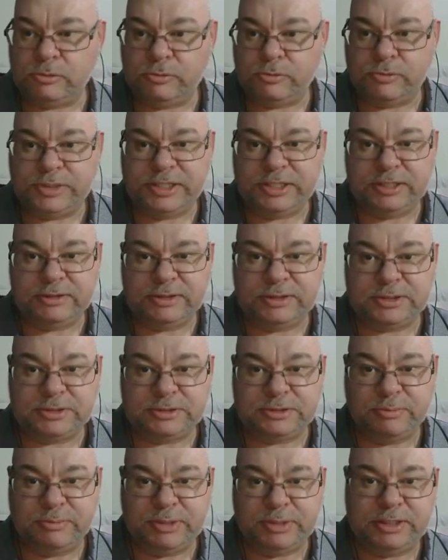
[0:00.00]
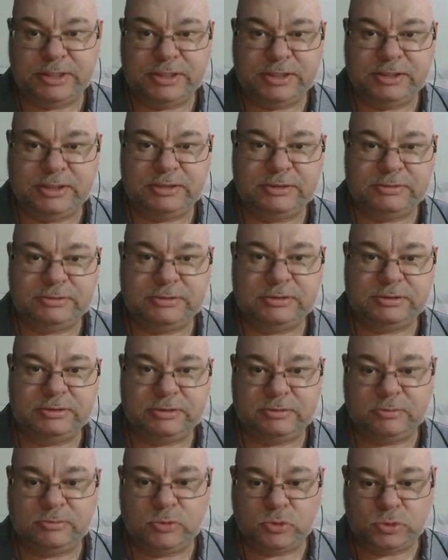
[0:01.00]
need this to be
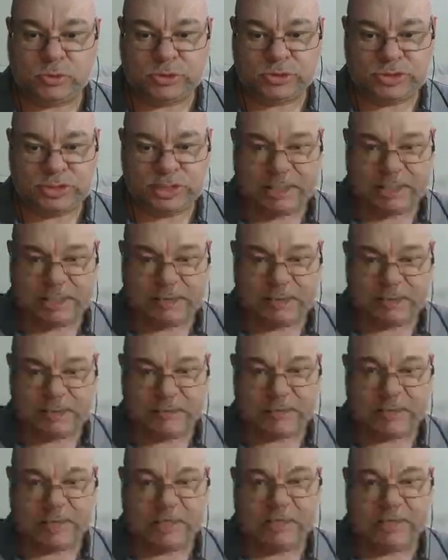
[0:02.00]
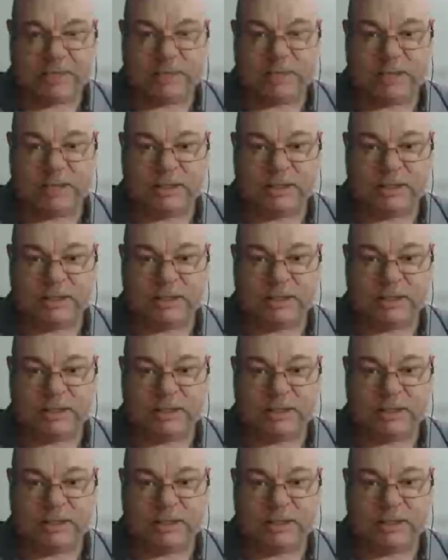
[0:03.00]
more stairs with railing,